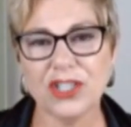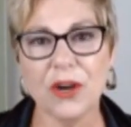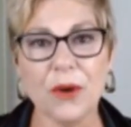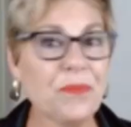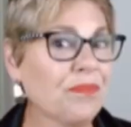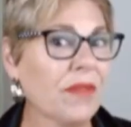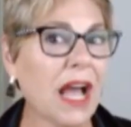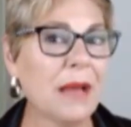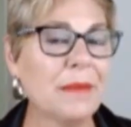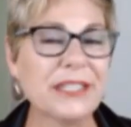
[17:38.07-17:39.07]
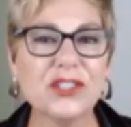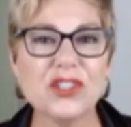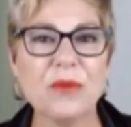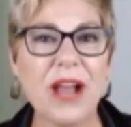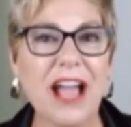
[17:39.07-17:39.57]
So I'm a
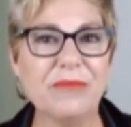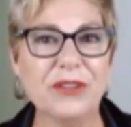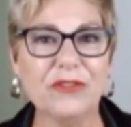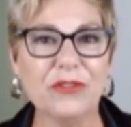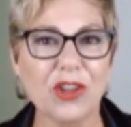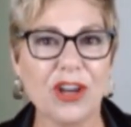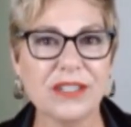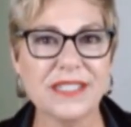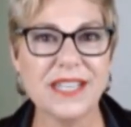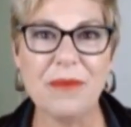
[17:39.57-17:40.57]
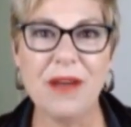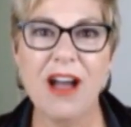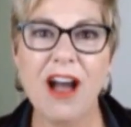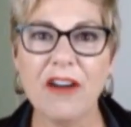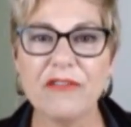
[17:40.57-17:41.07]
consumer, have been for a long time,
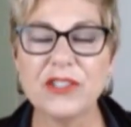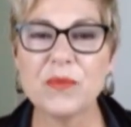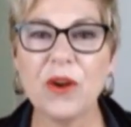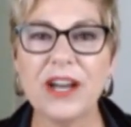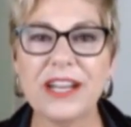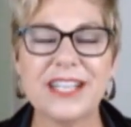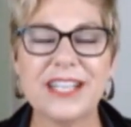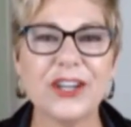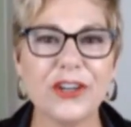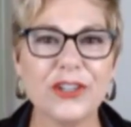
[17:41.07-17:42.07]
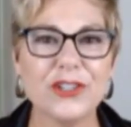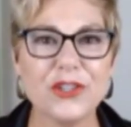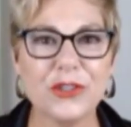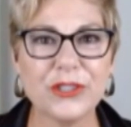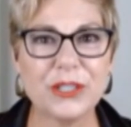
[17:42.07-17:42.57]
of this product. I encourage
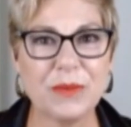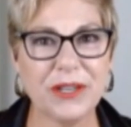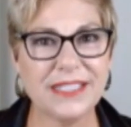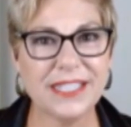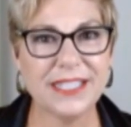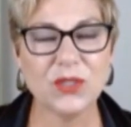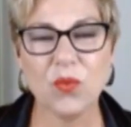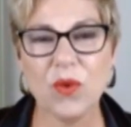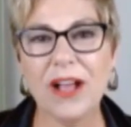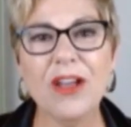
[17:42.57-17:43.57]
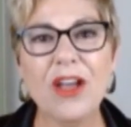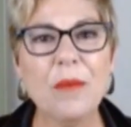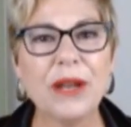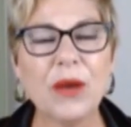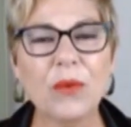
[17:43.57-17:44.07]
you to experience it as well.
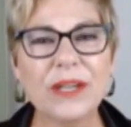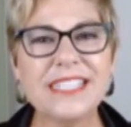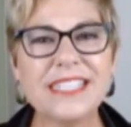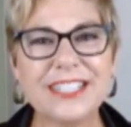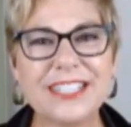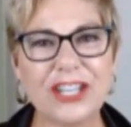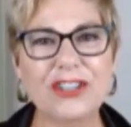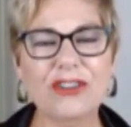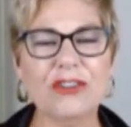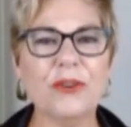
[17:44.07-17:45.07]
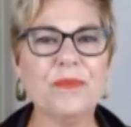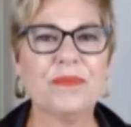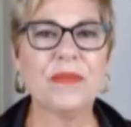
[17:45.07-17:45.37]
But I wanted to continue.